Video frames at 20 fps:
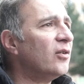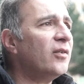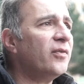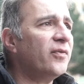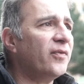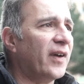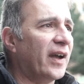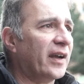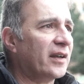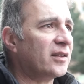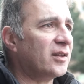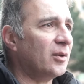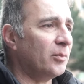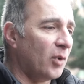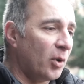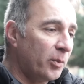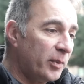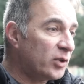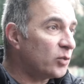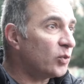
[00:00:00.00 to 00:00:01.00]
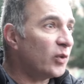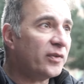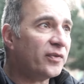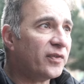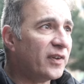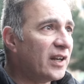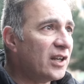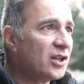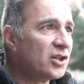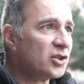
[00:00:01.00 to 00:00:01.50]
of fact, the moment we
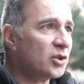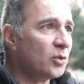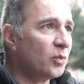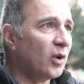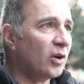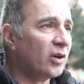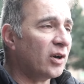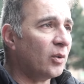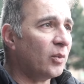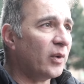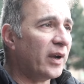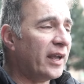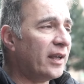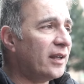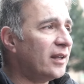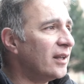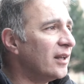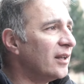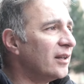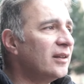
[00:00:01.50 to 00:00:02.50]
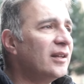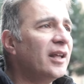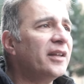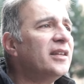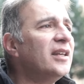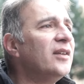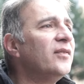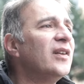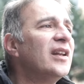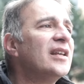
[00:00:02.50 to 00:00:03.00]
finish, you walk away,
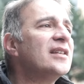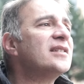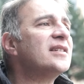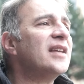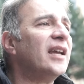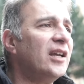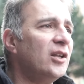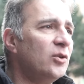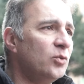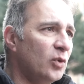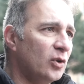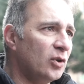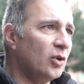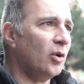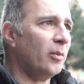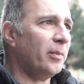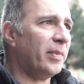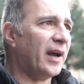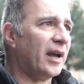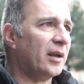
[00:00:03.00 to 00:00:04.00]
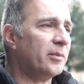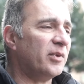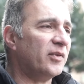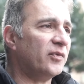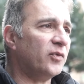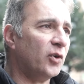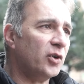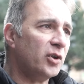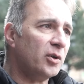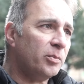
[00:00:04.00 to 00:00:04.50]
not even a second will go by
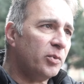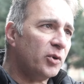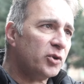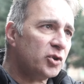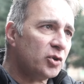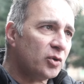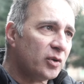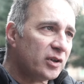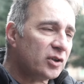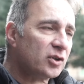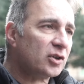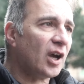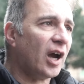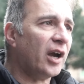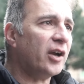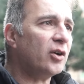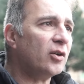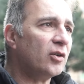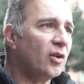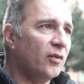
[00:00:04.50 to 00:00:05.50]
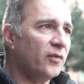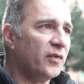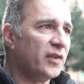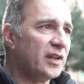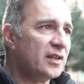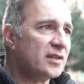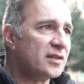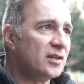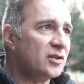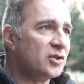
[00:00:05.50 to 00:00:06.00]
before you put your entire
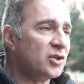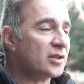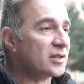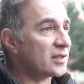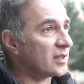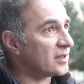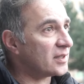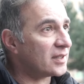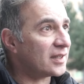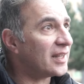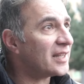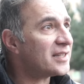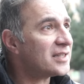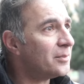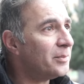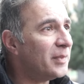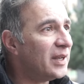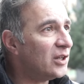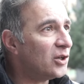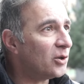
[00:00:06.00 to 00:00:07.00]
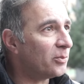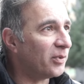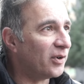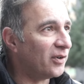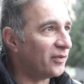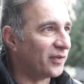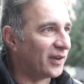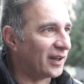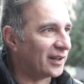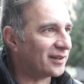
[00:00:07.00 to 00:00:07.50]
confidence in Jesus. It doesn't mean you're
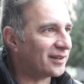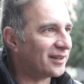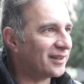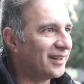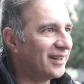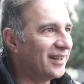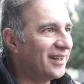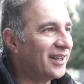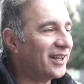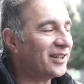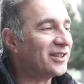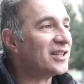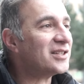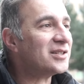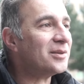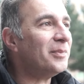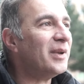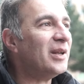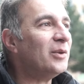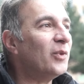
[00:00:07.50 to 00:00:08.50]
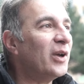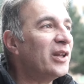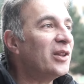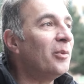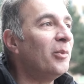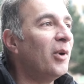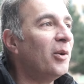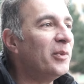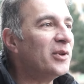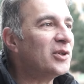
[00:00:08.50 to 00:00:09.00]
perfect. It doesn't mean when
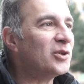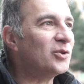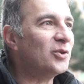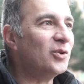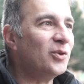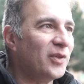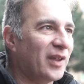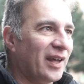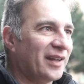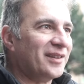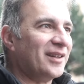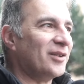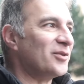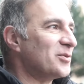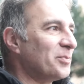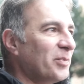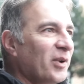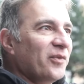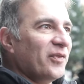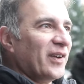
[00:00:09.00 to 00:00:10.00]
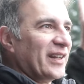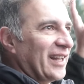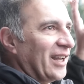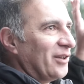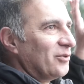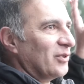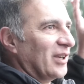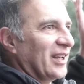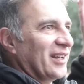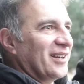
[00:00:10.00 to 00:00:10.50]
the moment you do that, there's perfect
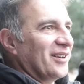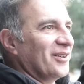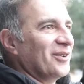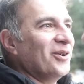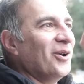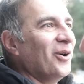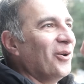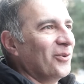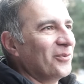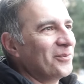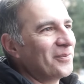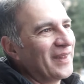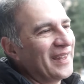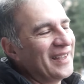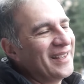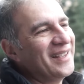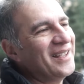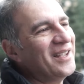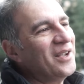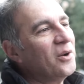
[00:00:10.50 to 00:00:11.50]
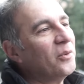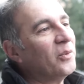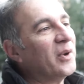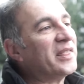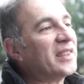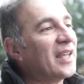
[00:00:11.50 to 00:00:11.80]
Andrea here. No. What